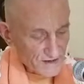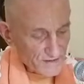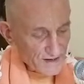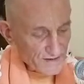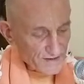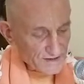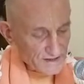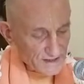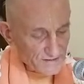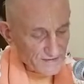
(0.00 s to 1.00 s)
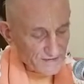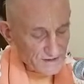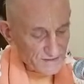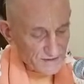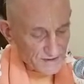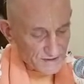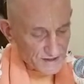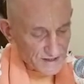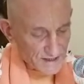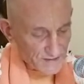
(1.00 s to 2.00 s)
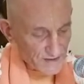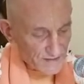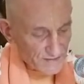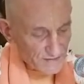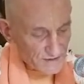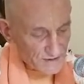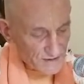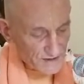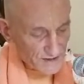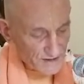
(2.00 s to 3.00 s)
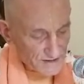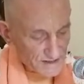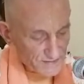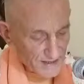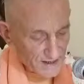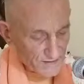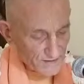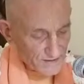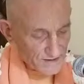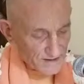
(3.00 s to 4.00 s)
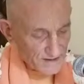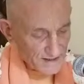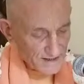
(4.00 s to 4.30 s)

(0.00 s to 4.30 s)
While crossing the river Jamuna, Caitanya Mahaprabhu saw the glossy black water